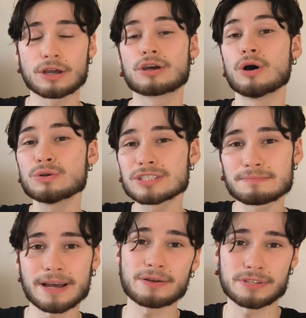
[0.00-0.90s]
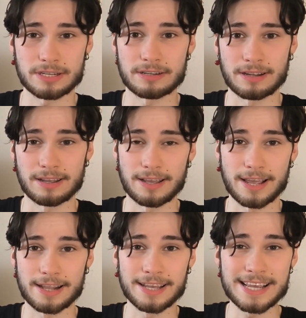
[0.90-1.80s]
Ghost Mountain
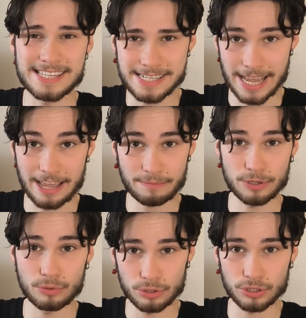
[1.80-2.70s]
and his debut